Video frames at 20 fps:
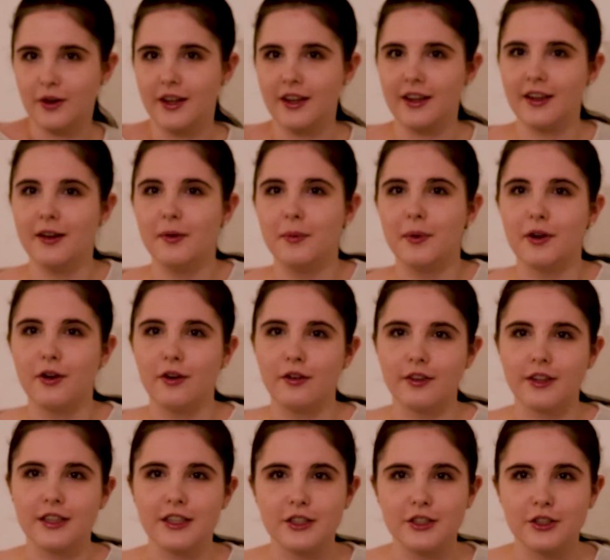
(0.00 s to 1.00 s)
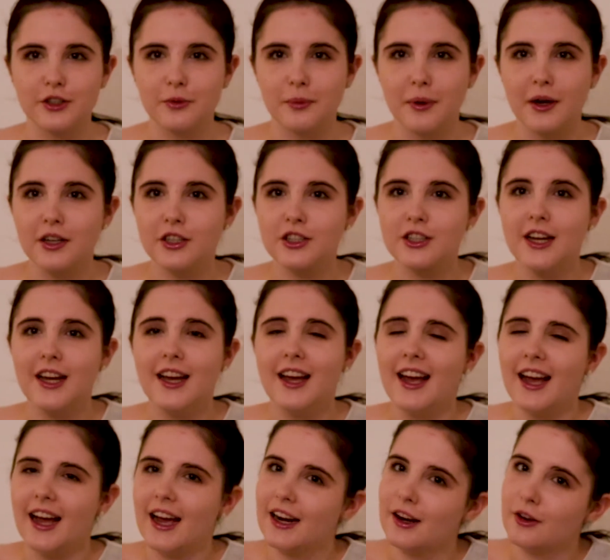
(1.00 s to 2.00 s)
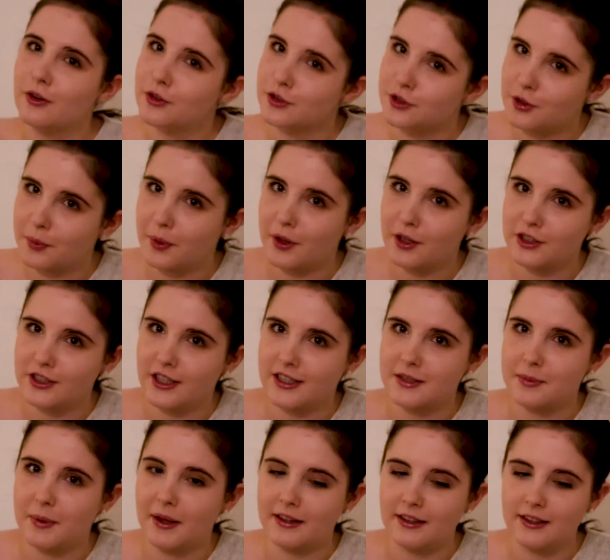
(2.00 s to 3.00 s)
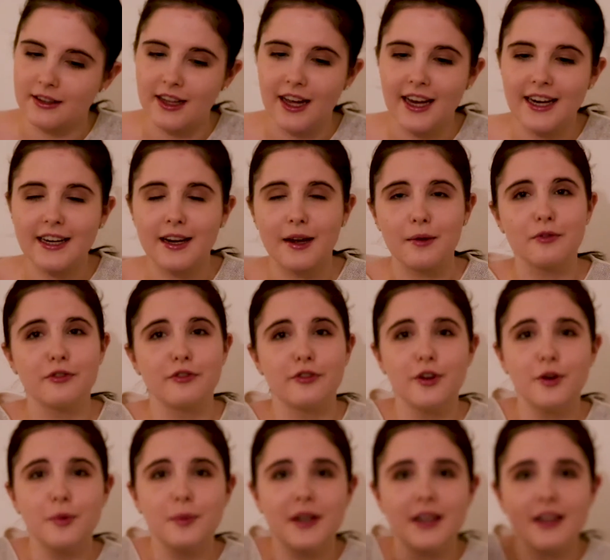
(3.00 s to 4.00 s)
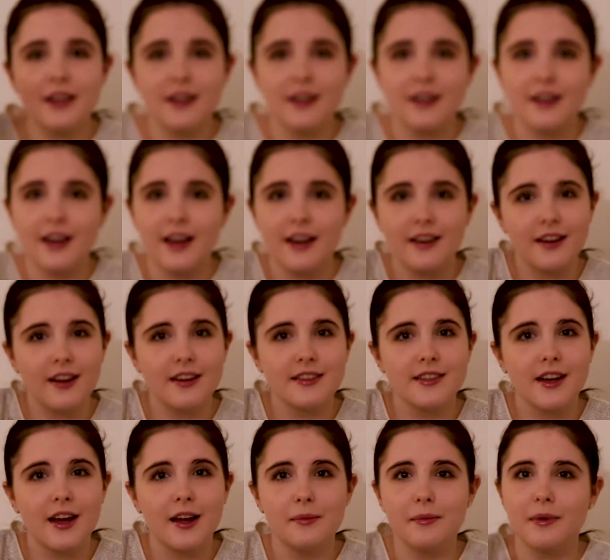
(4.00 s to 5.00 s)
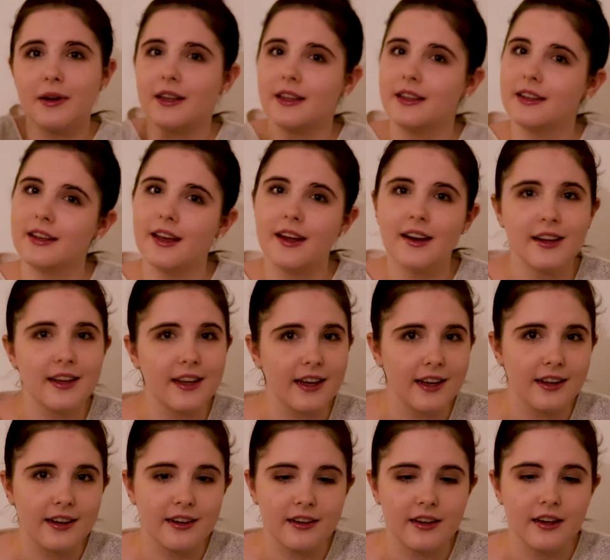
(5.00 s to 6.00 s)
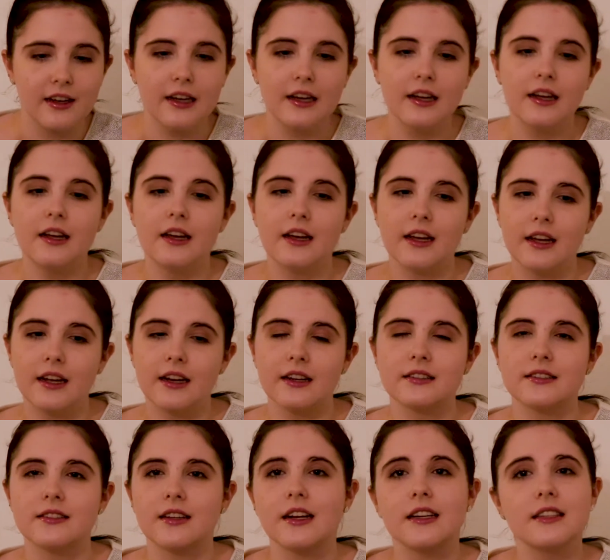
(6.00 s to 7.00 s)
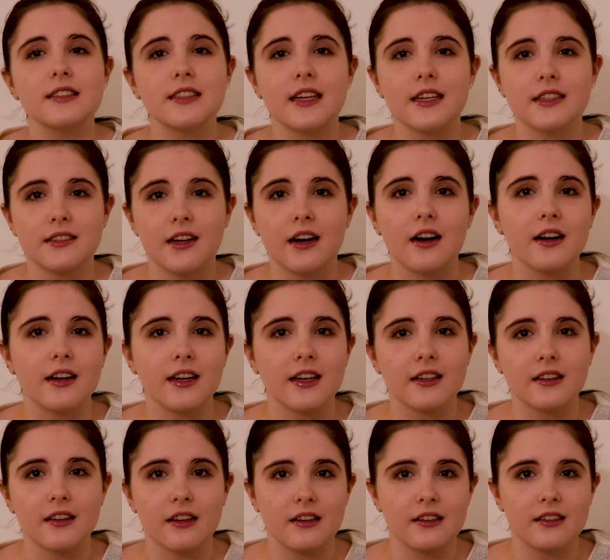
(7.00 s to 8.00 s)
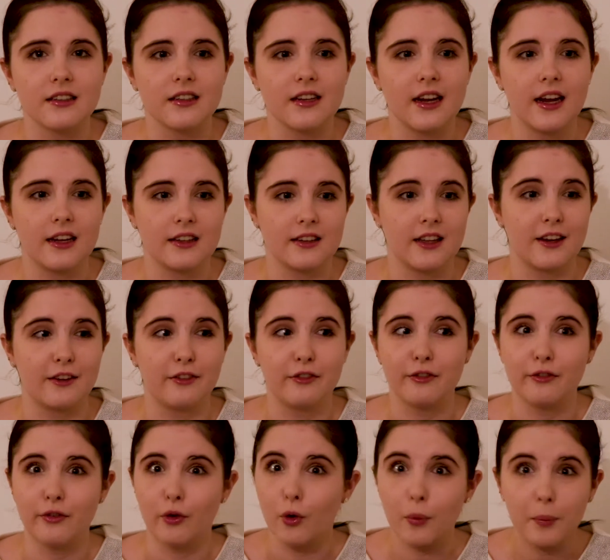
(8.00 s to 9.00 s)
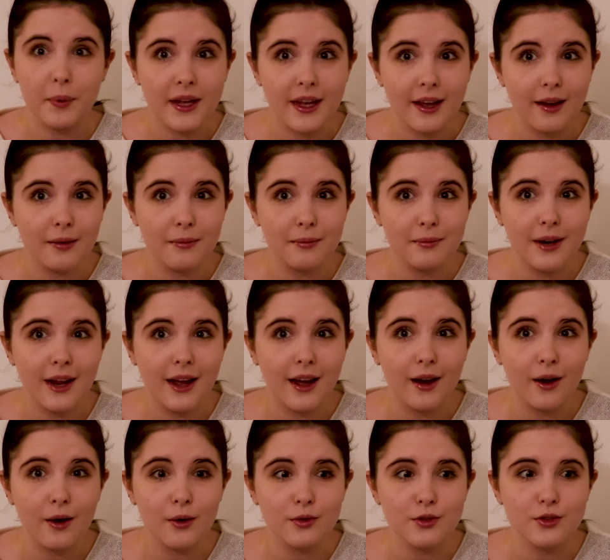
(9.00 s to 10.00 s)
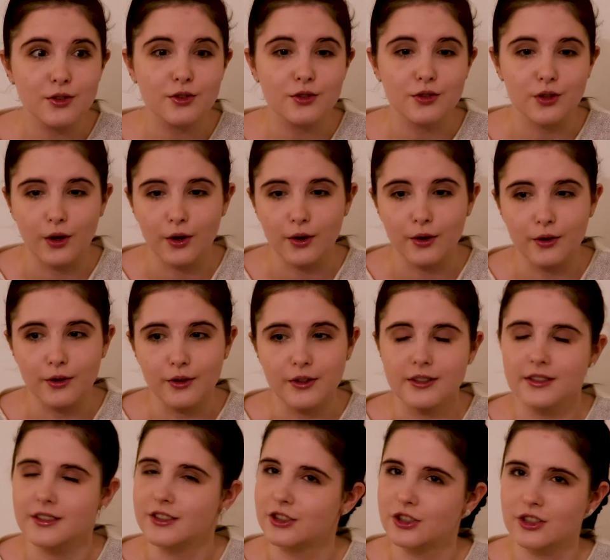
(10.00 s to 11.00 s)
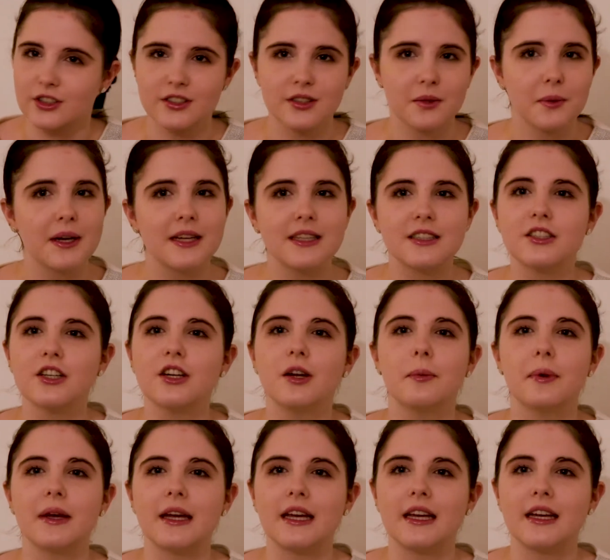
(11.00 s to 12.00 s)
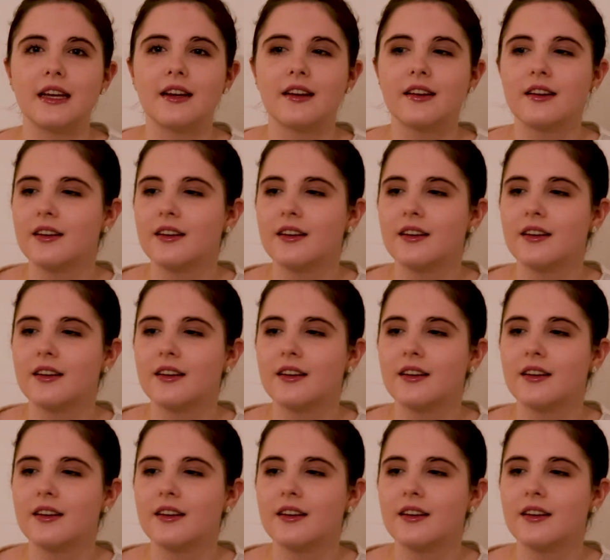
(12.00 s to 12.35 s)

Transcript: here, but not really too much. And I also apologize about the lighting. I'm filming at nighttime yet again. It has started to get dark in London at like 4 p.m. now, so this is just the way it's gonna be.